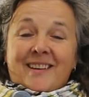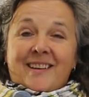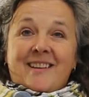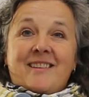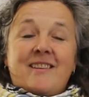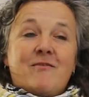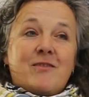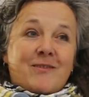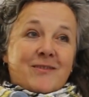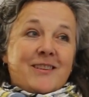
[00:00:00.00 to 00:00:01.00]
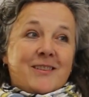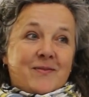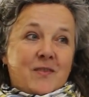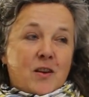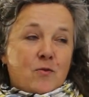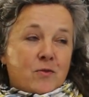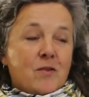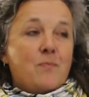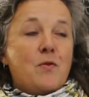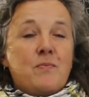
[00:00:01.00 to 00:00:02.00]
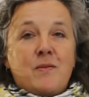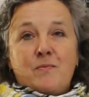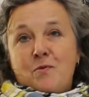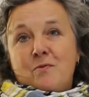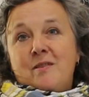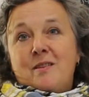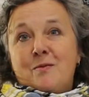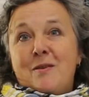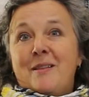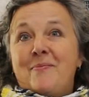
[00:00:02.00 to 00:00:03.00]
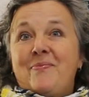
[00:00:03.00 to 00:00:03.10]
And and also Bodmin moors as well.